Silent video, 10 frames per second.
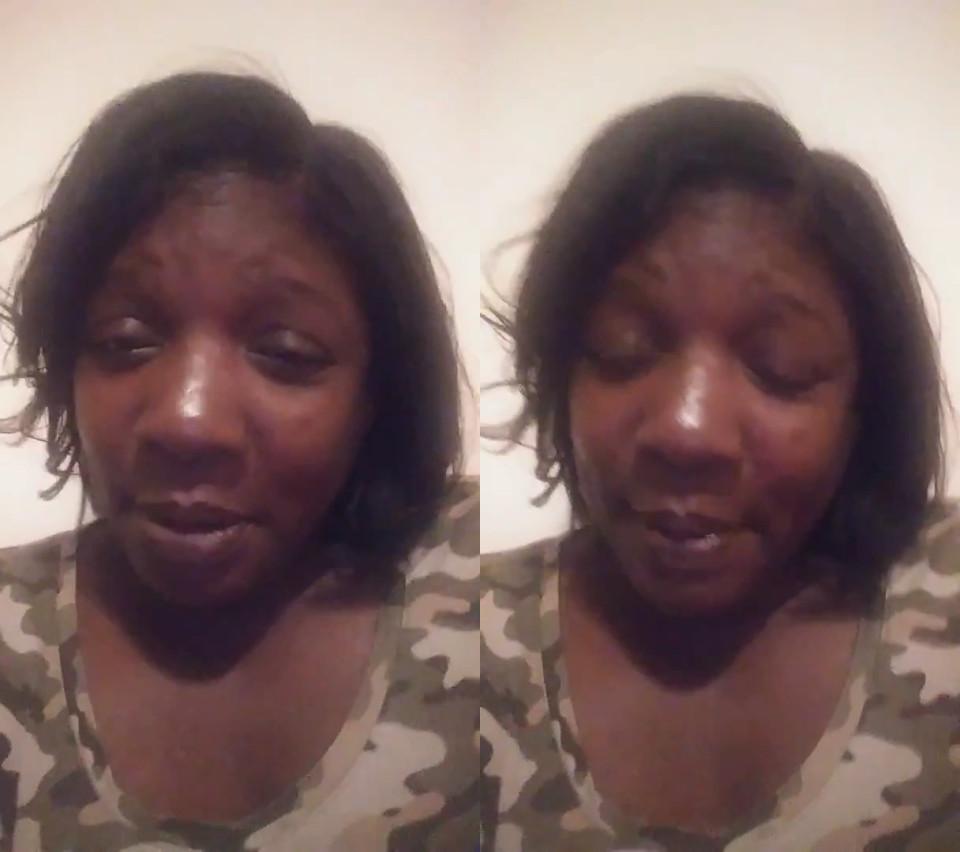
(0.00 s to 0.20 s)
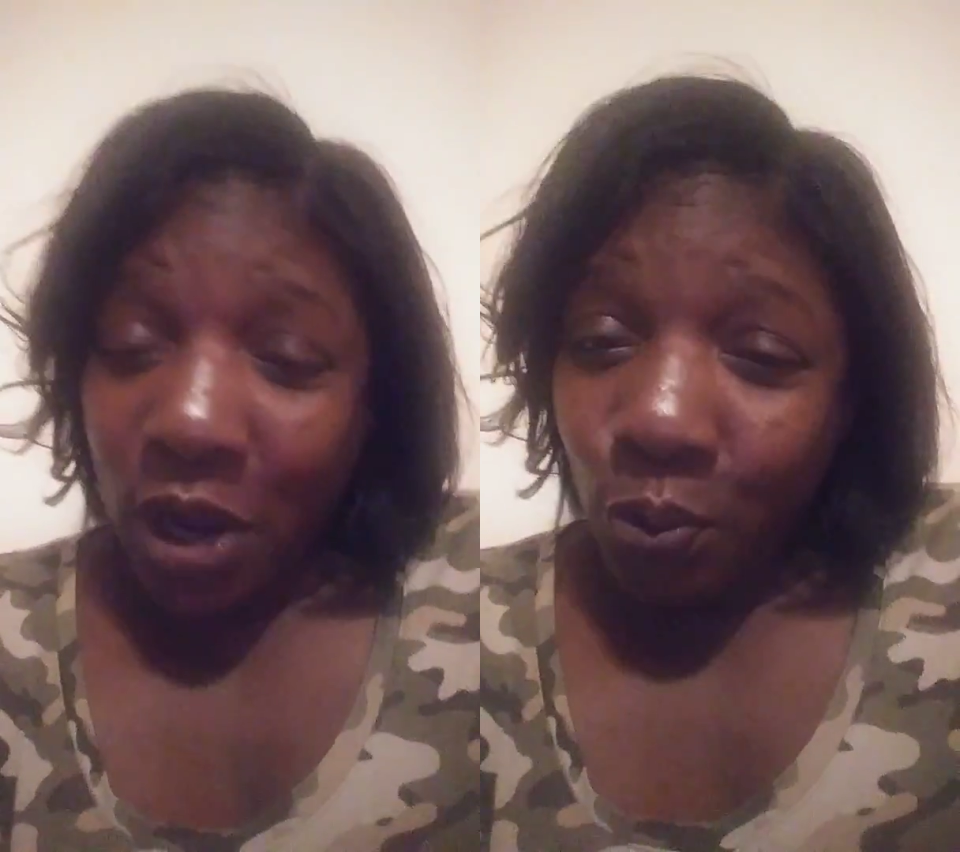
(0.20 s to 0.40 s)

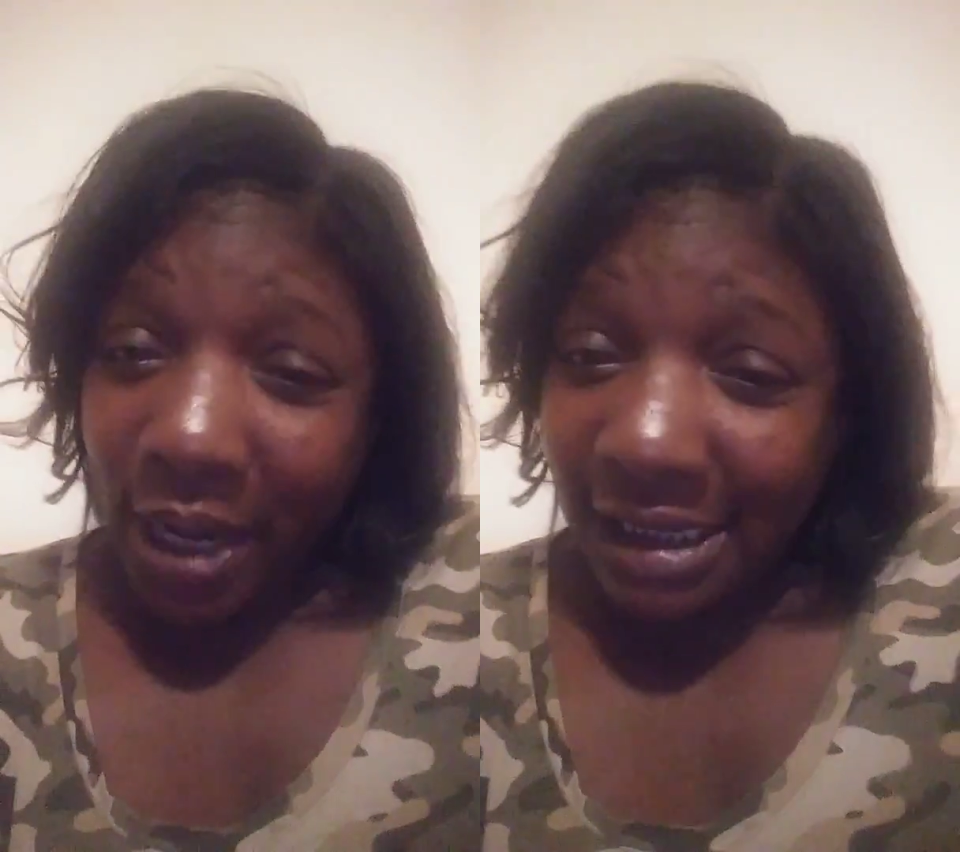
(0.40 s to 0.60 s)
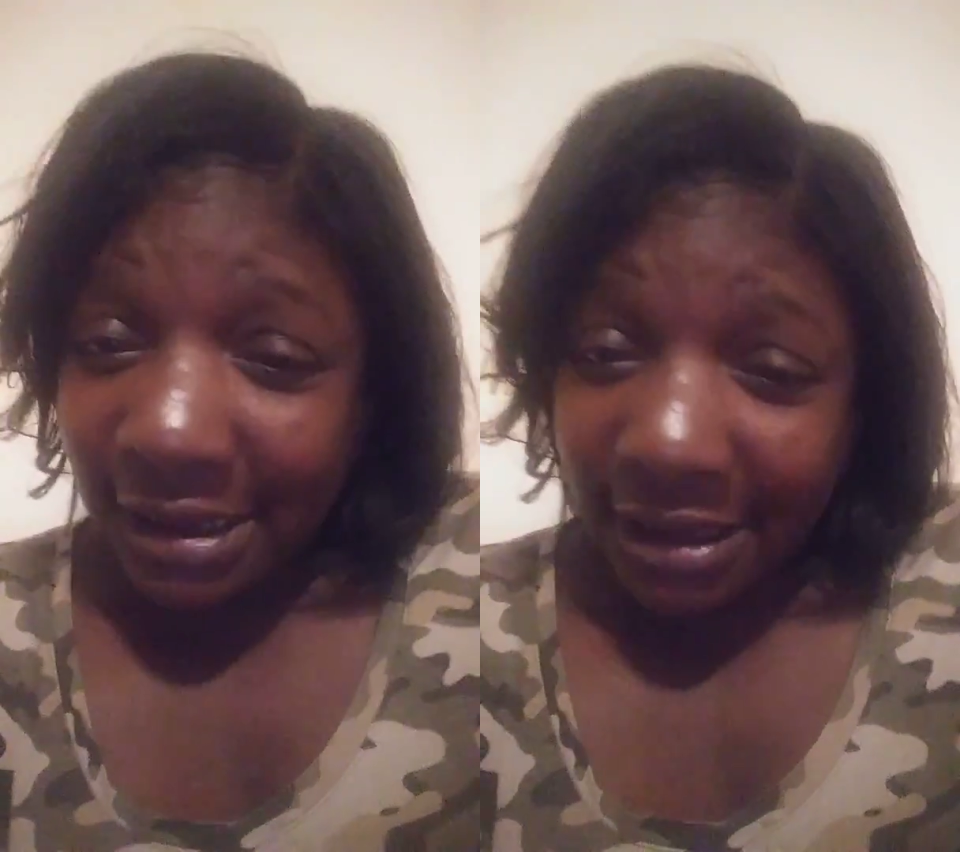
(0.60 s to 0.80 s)
about
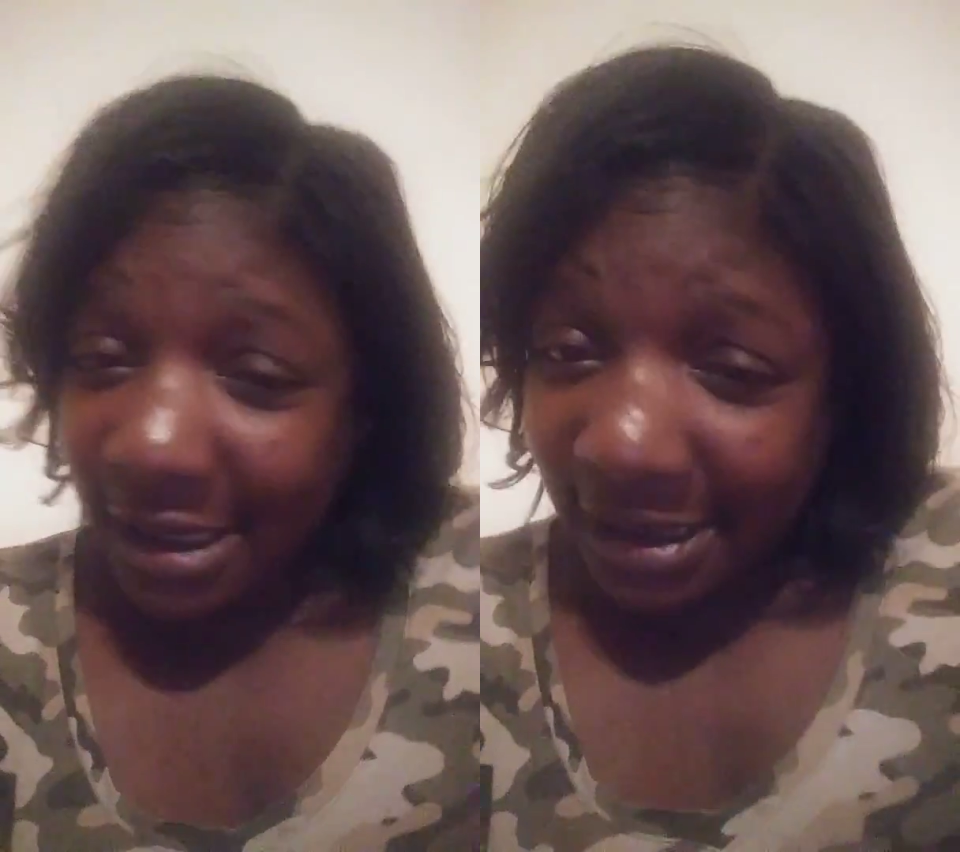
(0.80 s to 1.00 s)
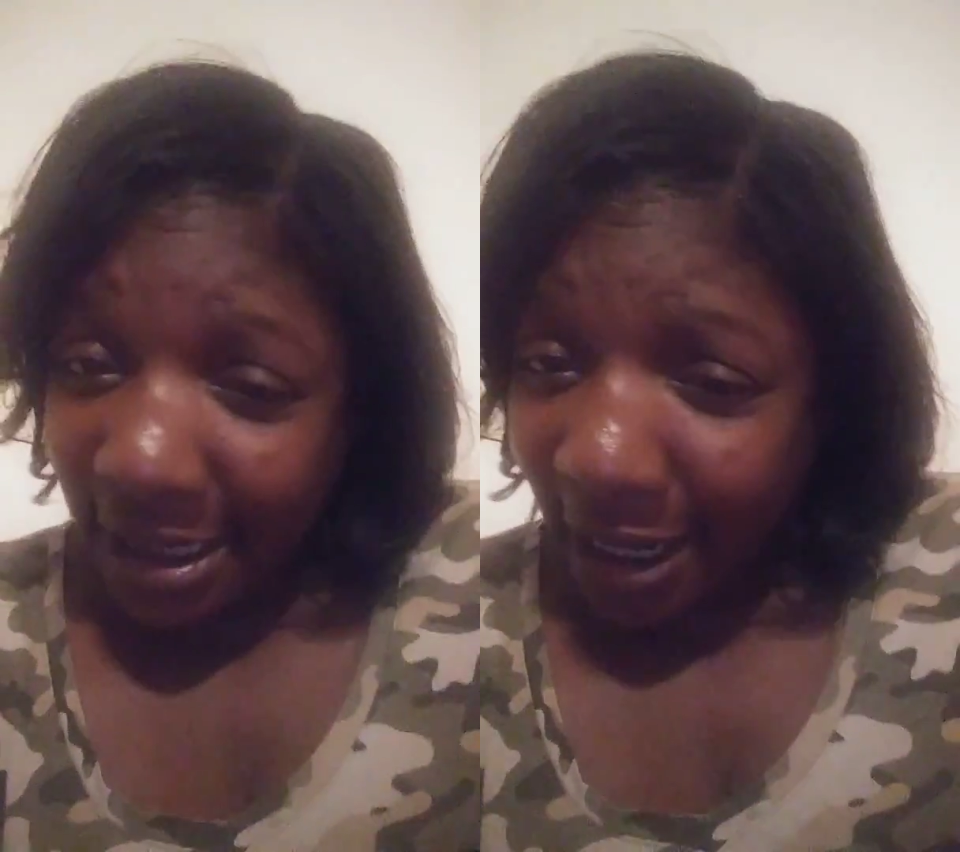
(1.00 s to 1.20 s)
Wesley
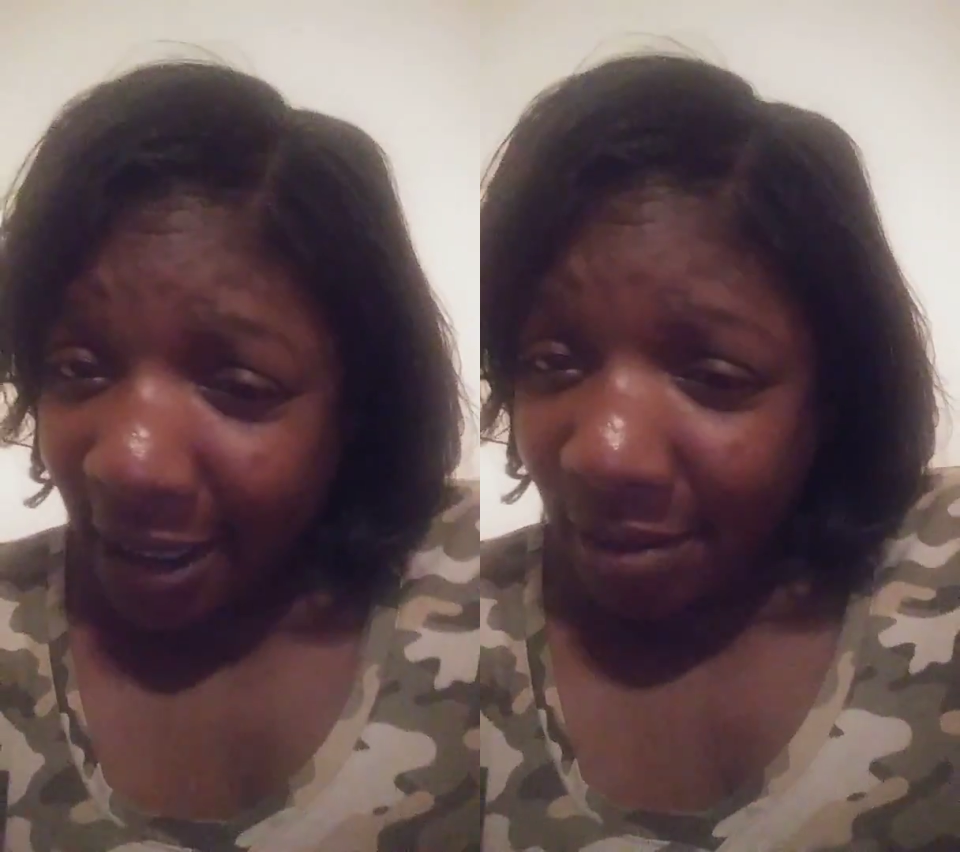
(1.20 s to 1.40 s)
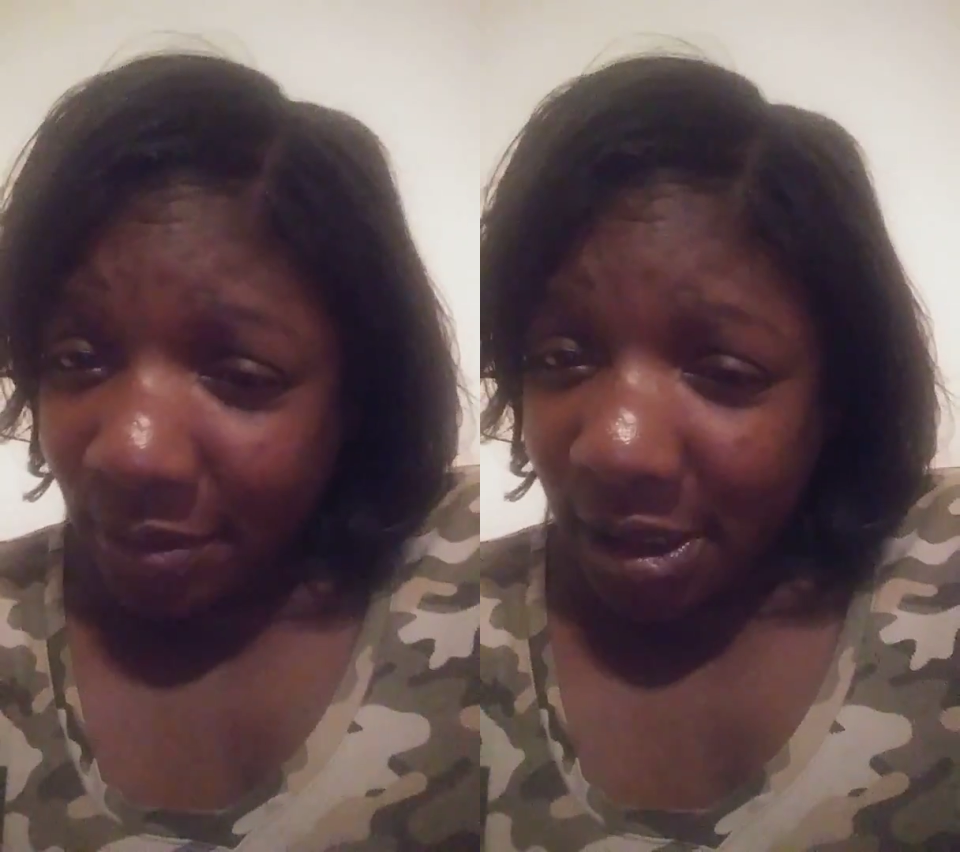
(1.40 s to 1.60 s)

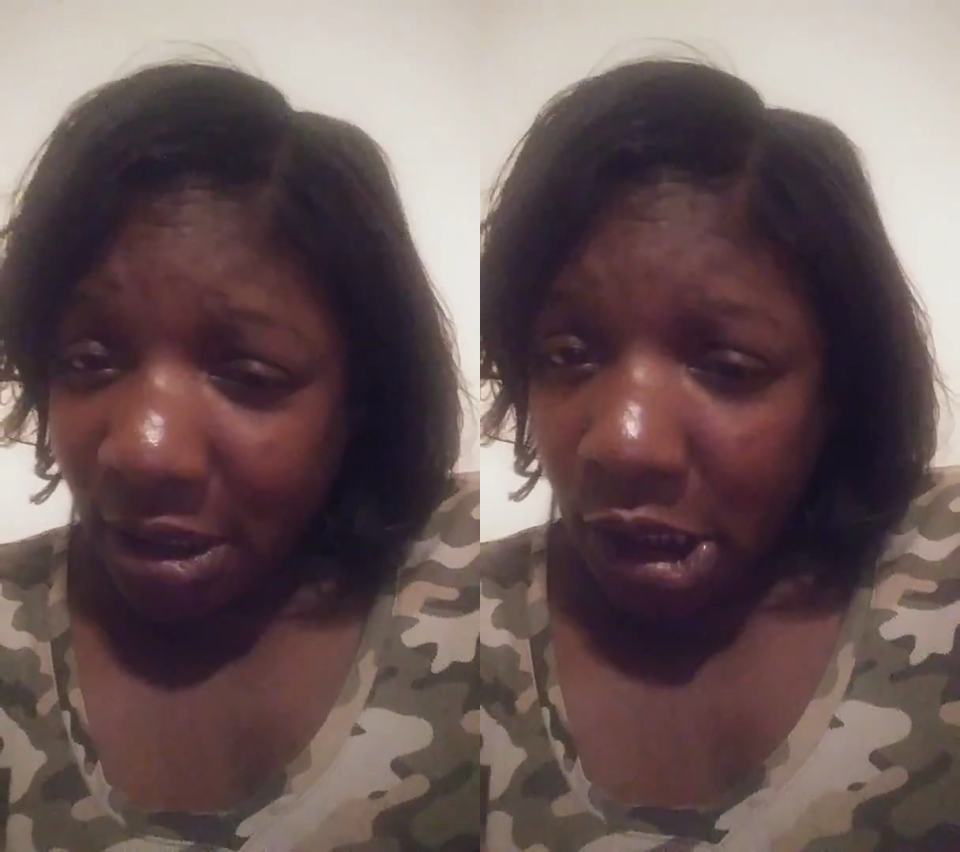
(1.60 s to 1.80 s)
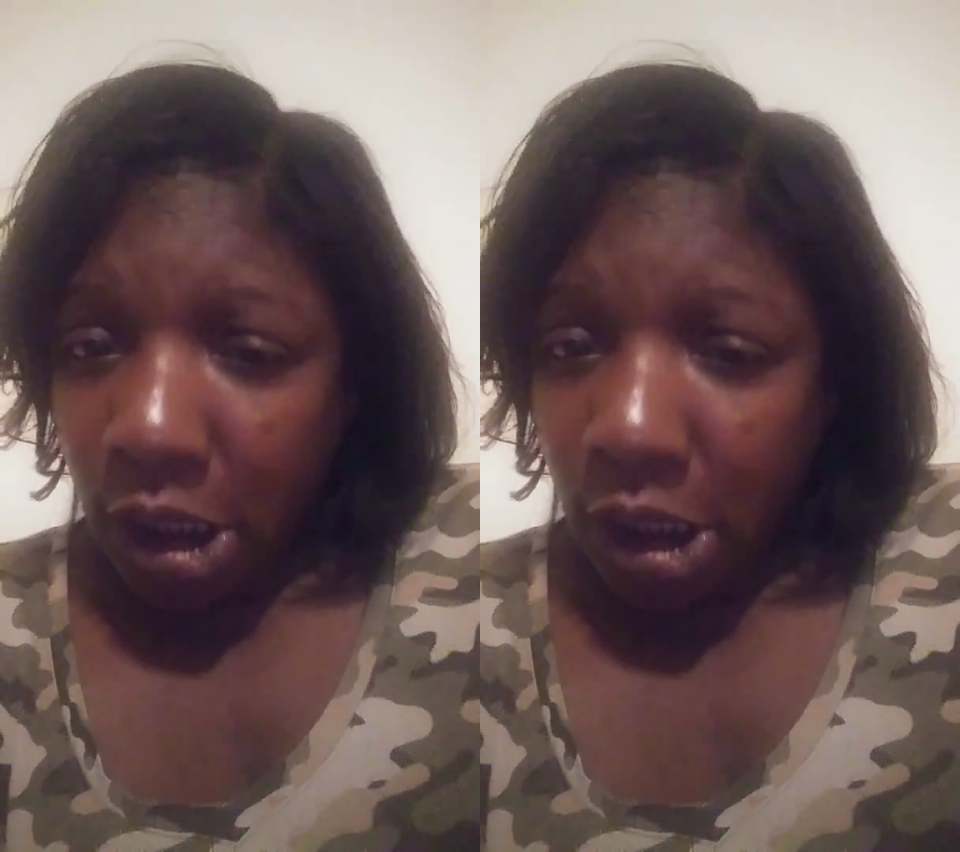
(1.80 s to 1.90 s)
Snipes?